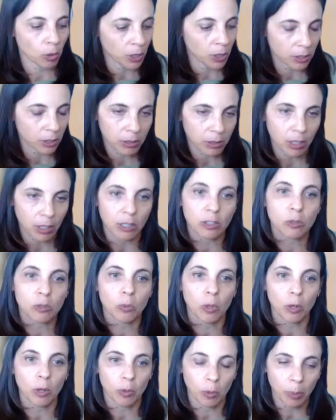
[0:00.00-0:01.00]
so we
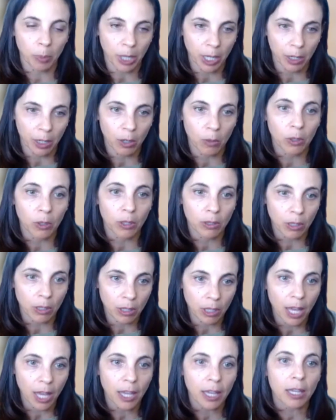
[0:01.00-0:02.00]
discussed what repair would
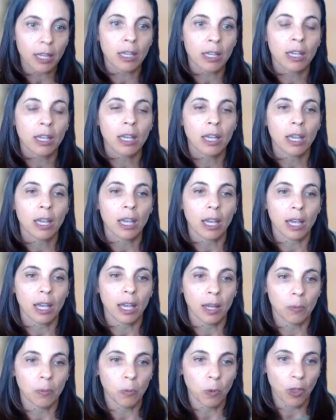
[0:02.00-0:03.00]
look like,
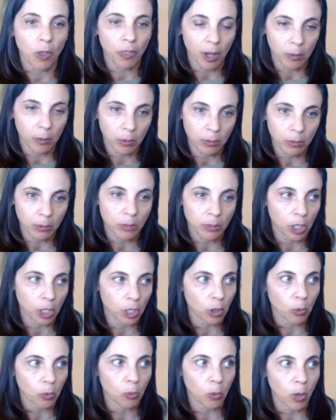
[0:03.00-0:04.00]
and
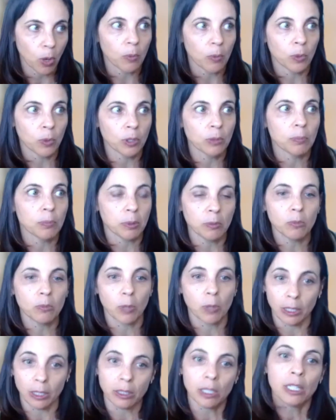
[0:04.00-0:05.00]
what would be
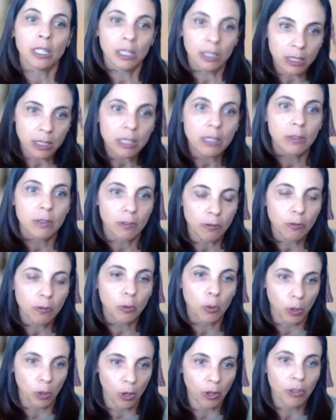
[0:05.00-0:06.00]
resonant
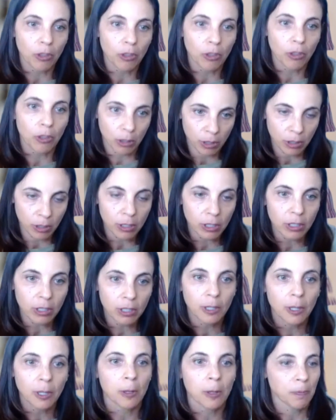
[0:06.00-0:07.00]
for the
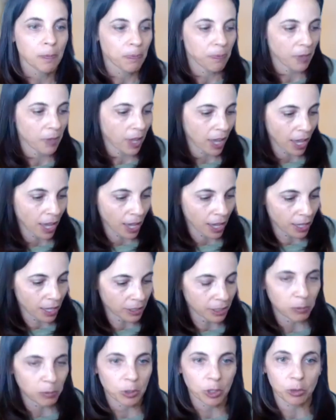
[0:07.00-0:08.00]
learner.
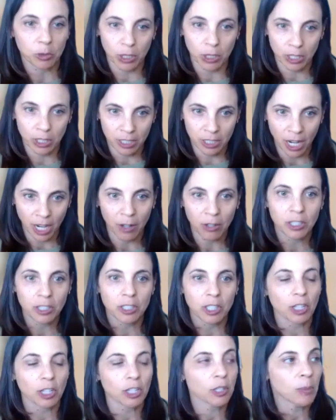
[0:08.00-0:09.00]
And it was written down
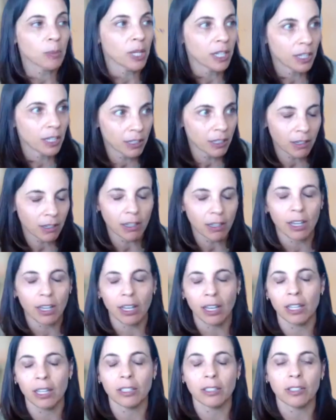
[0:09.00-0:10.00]
and documented,
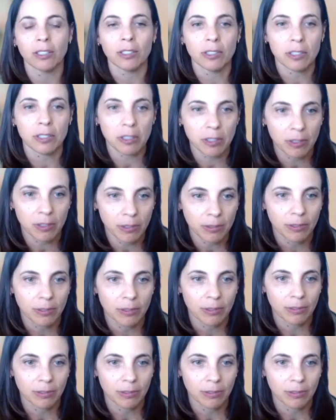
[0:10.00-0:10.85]
and